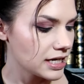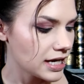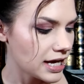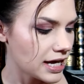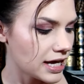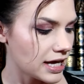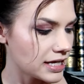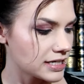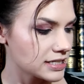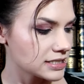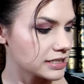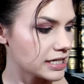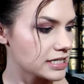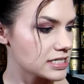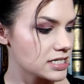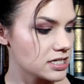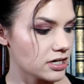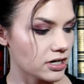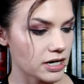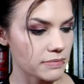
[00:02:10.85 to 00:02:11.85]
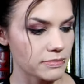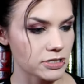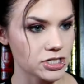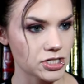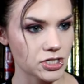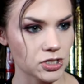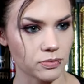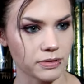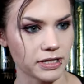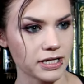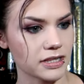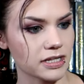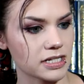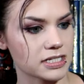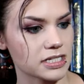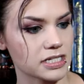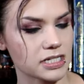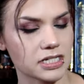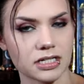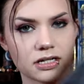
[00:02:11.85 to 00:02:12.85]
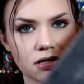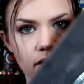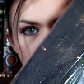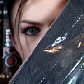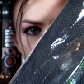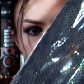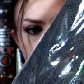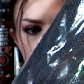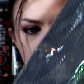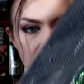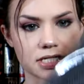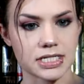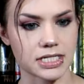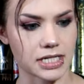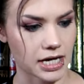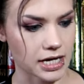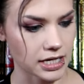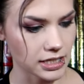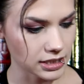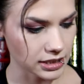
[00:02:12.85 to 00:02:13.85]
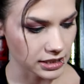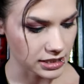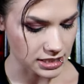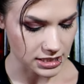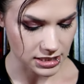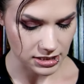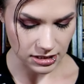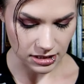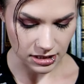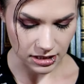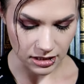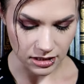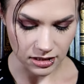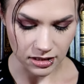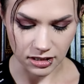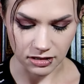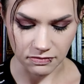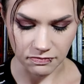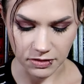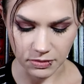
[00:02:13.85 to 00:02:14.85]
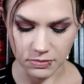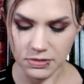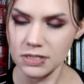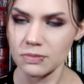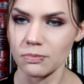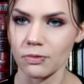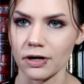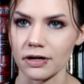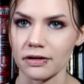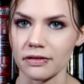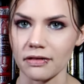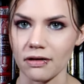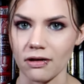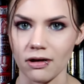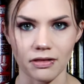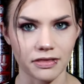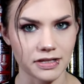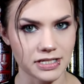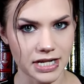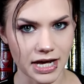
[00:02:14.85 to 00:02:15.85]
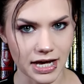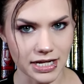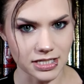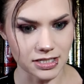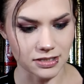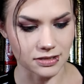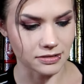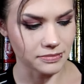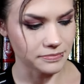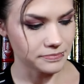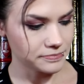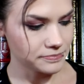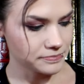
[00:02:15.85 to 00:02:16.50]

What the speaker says: And let's start. I'm assuming this is the gardening set. Let's see if it was worth all this hassle.